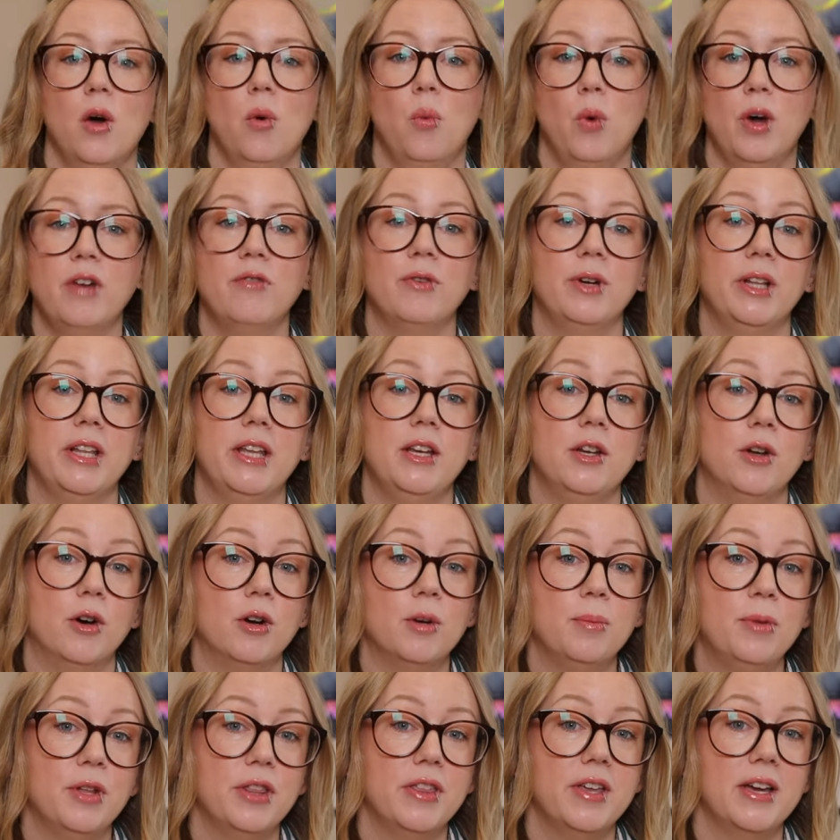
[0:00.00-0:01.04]
One really
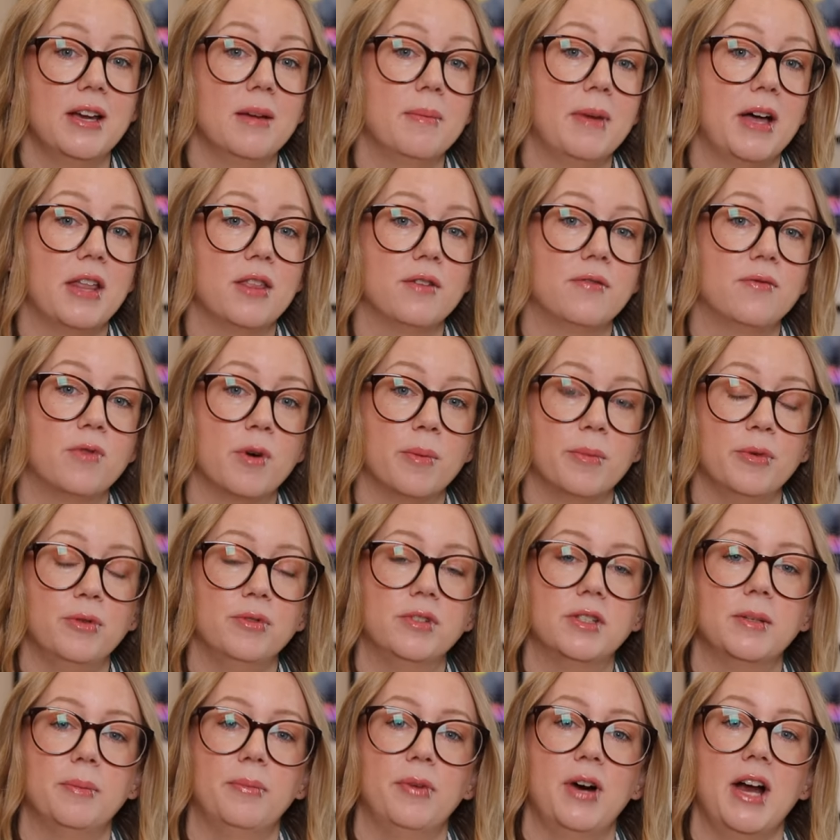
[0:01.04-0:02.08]
notable thing about the
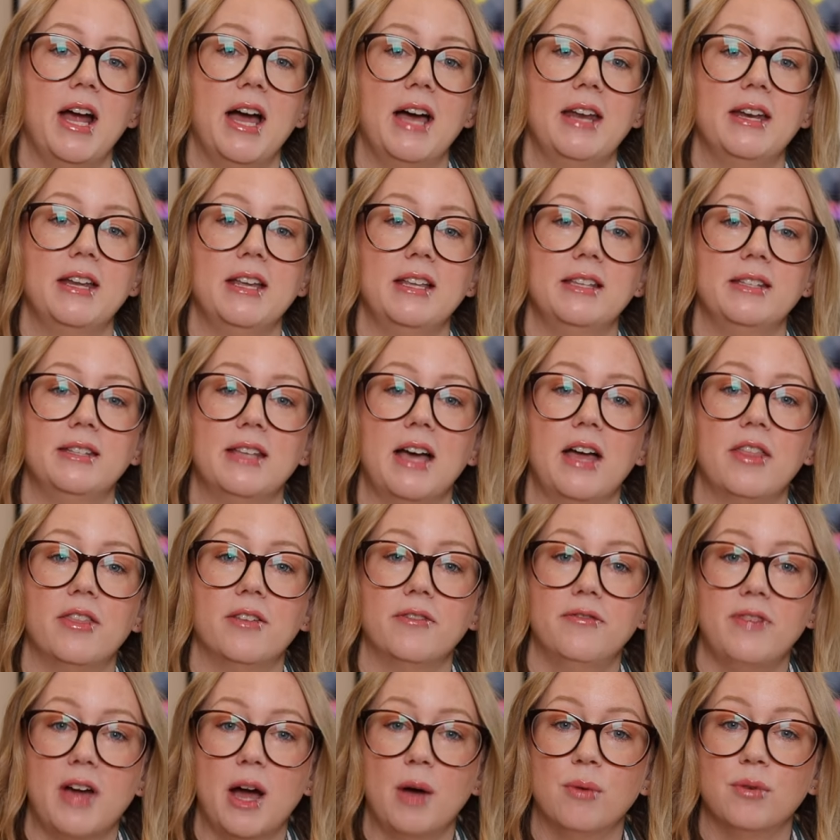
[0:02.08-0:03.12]
Formoonsa brand is that the
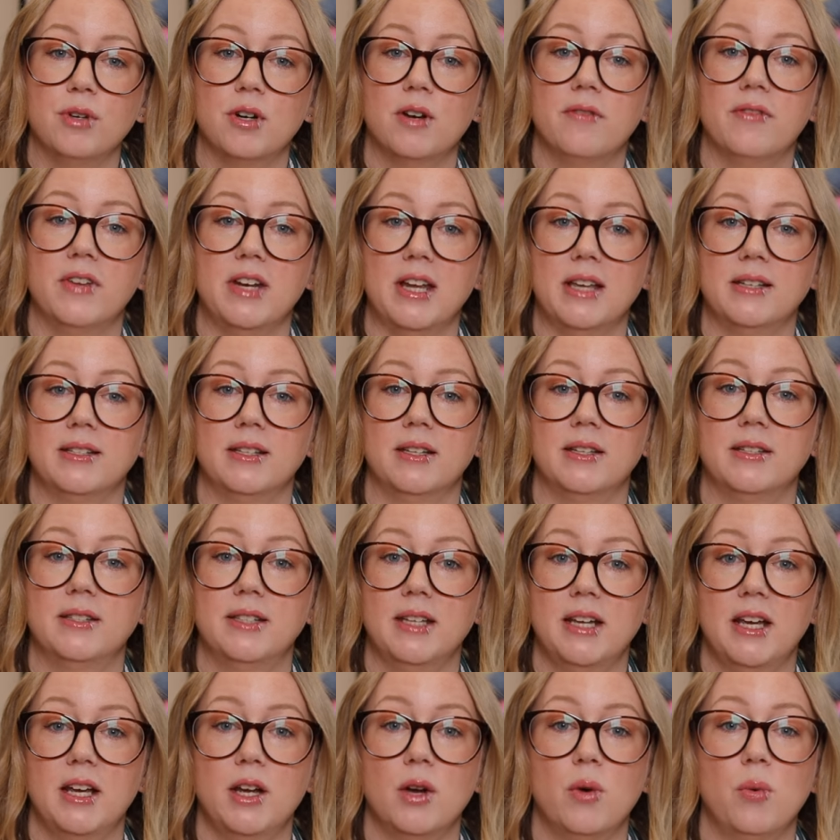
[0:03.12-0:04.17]
founder, Vanessa
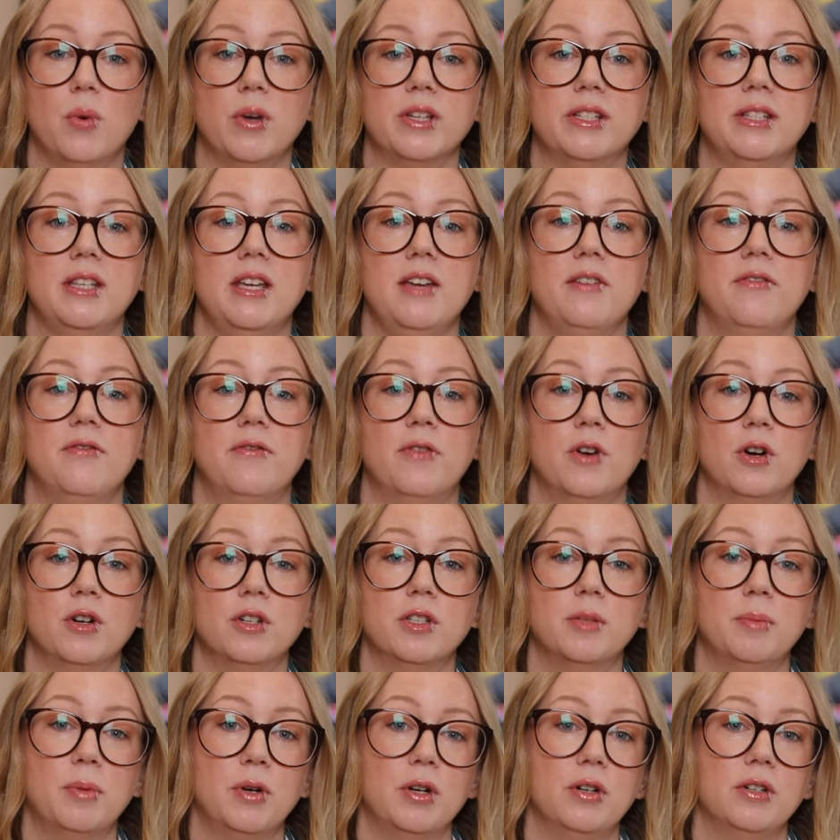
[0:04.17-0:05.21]
Singh, was the
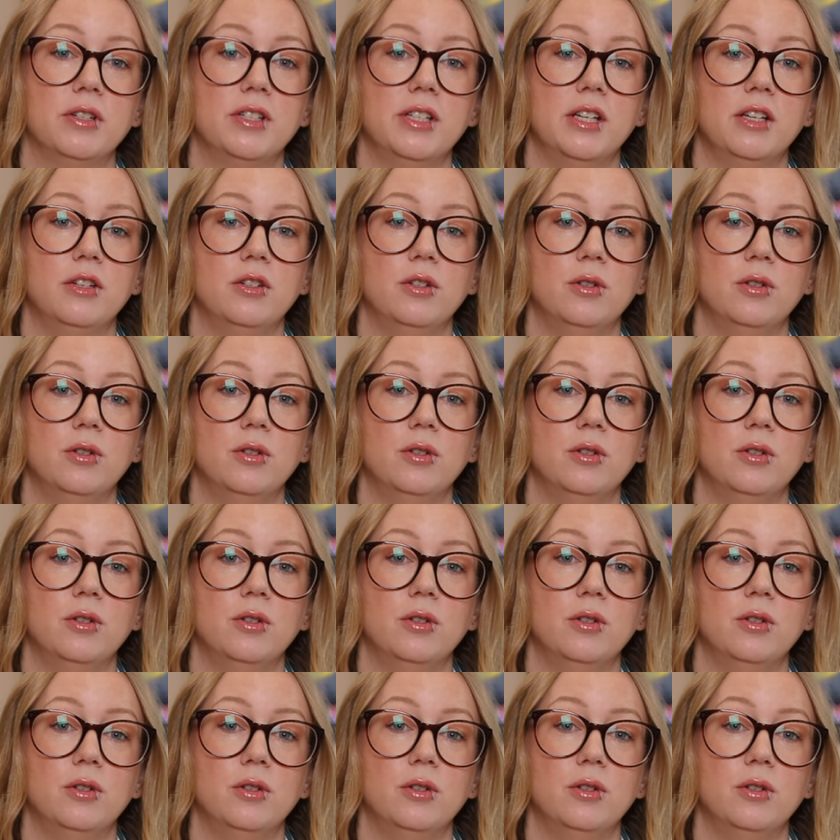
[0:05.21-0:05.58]
first person